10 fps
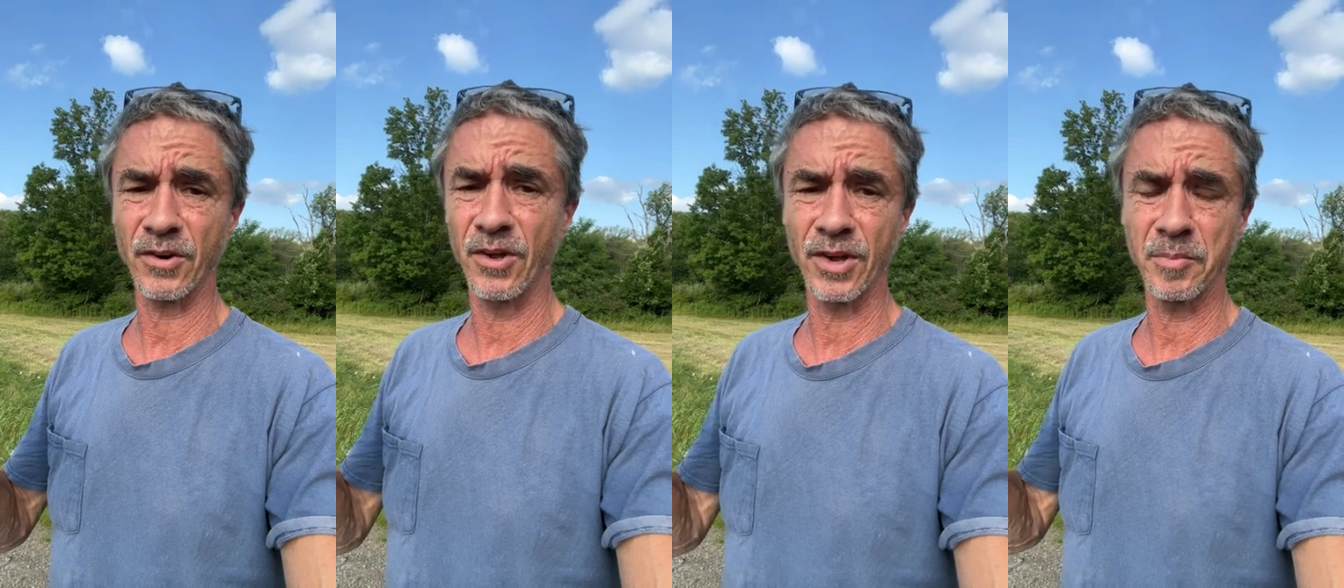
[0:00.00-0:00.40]
or
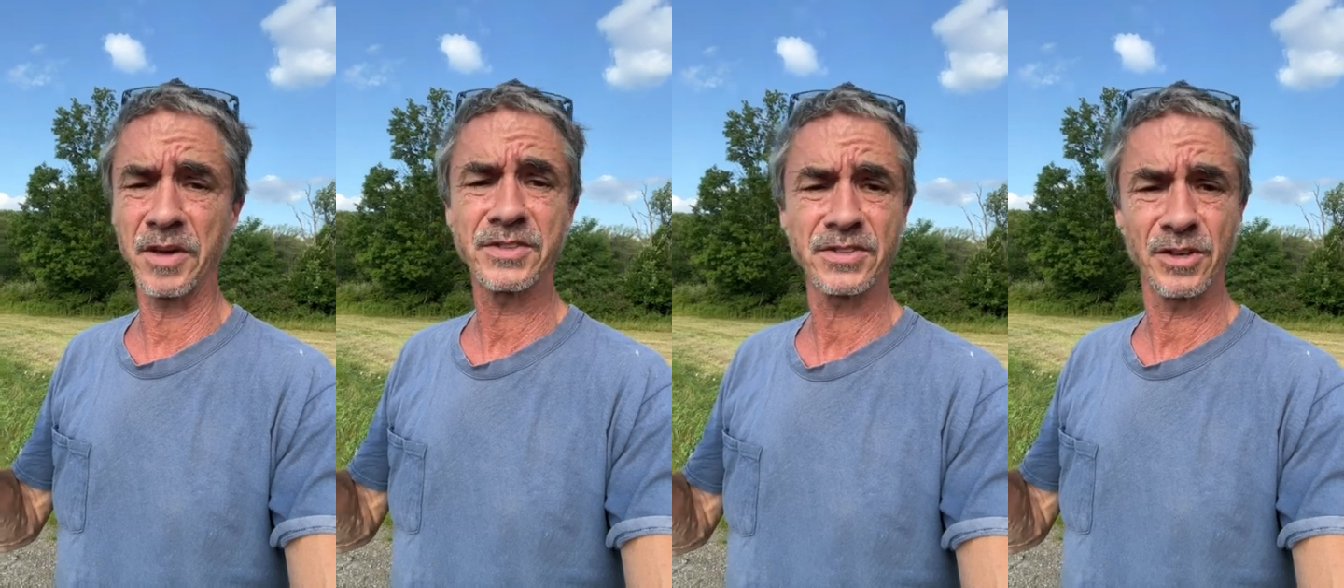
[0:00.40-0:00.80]
call
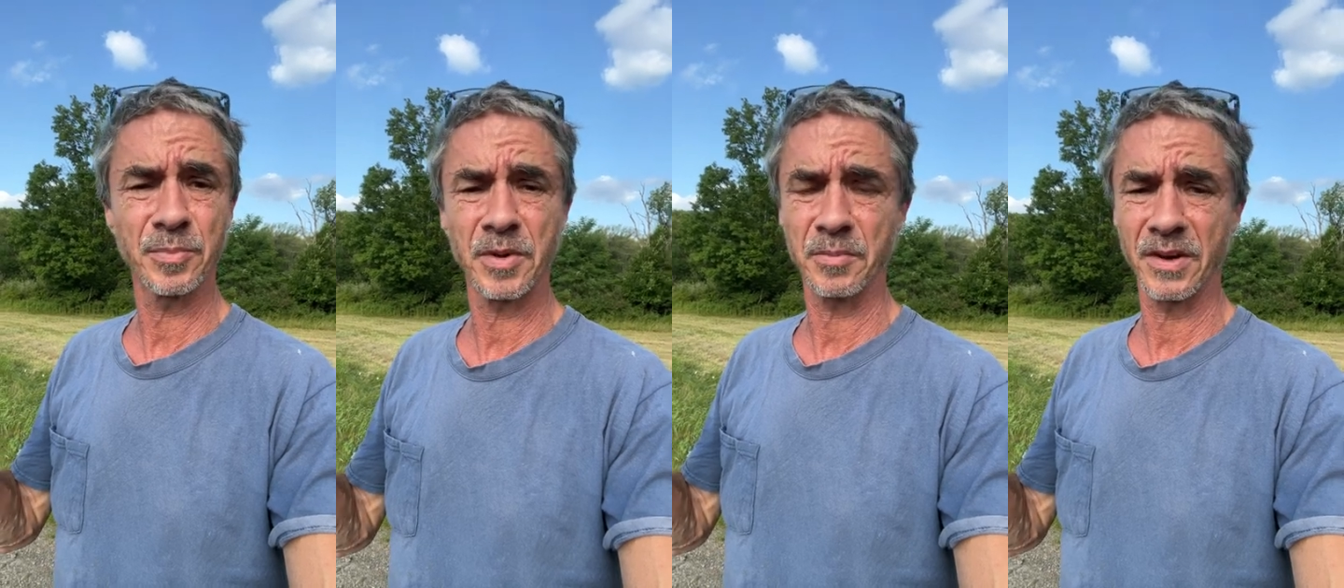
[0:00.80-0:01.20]
anybody
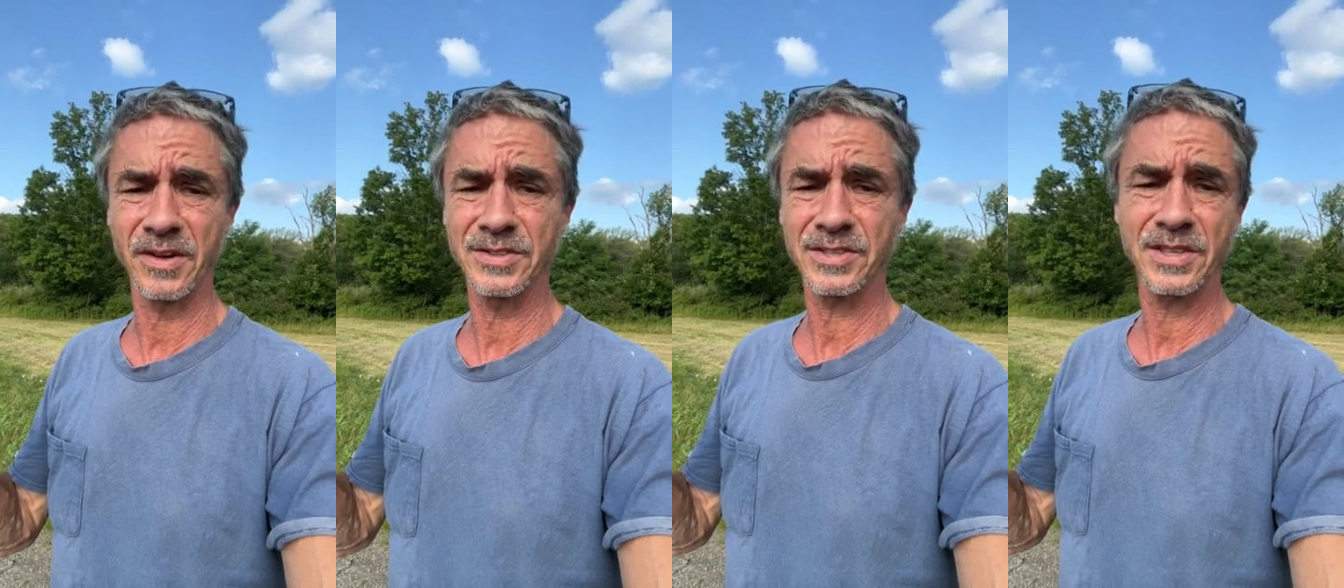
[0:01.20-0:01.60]
stupid
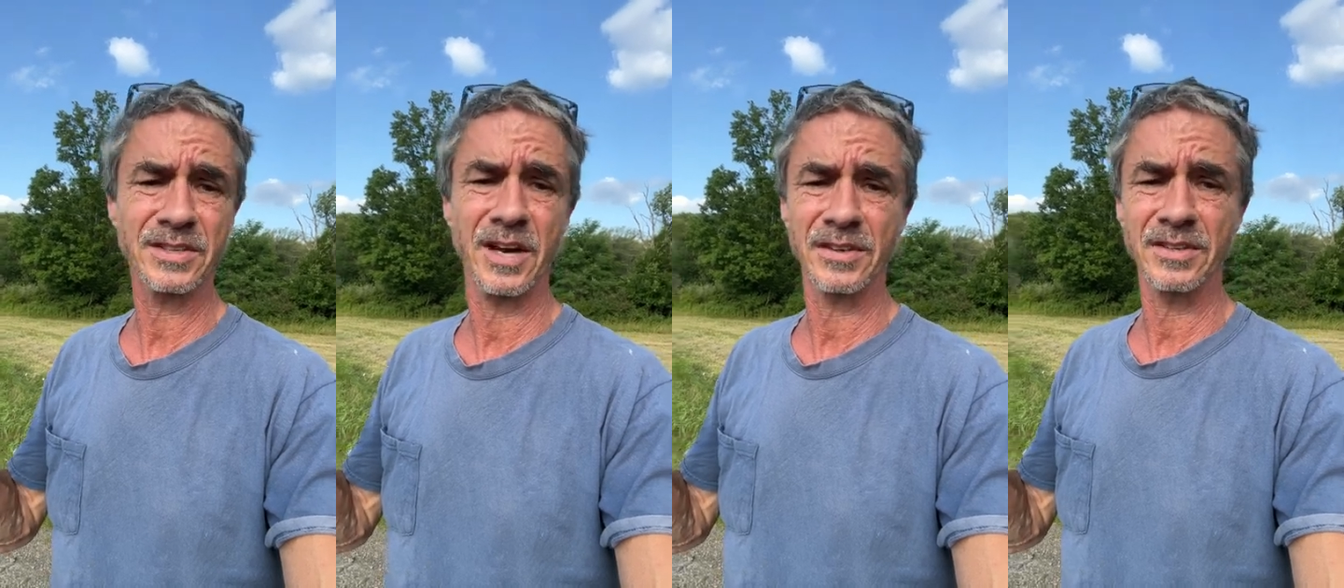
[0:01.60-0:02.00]
because
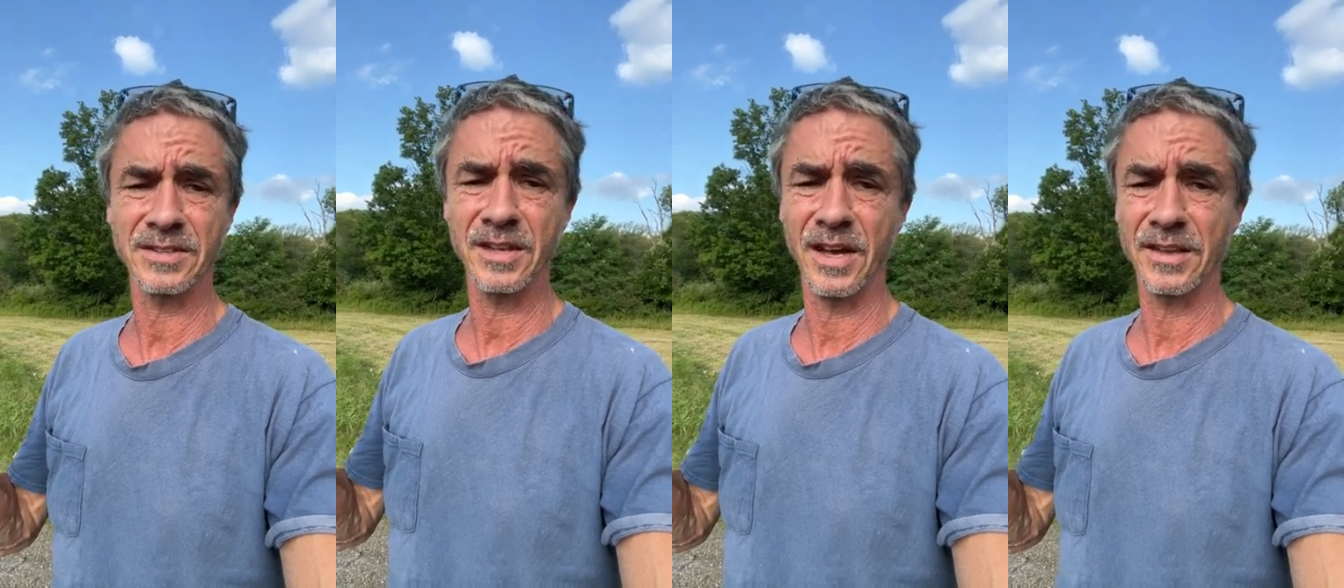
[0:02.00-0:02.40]
TikTok
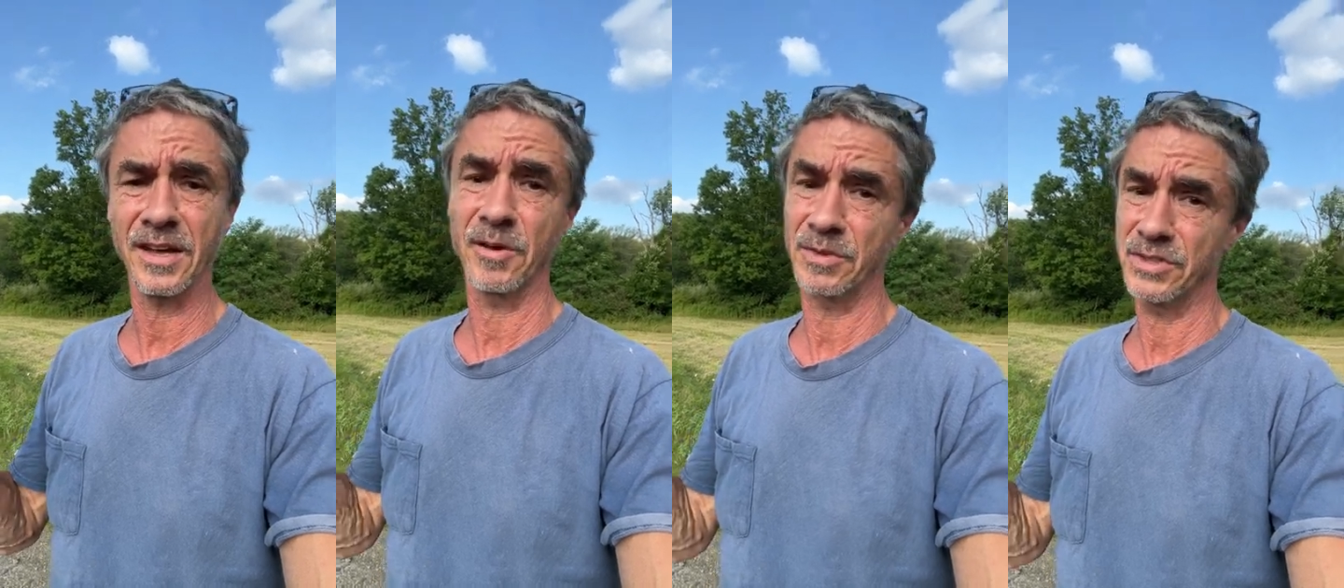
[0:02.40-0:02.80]
doesn't like that,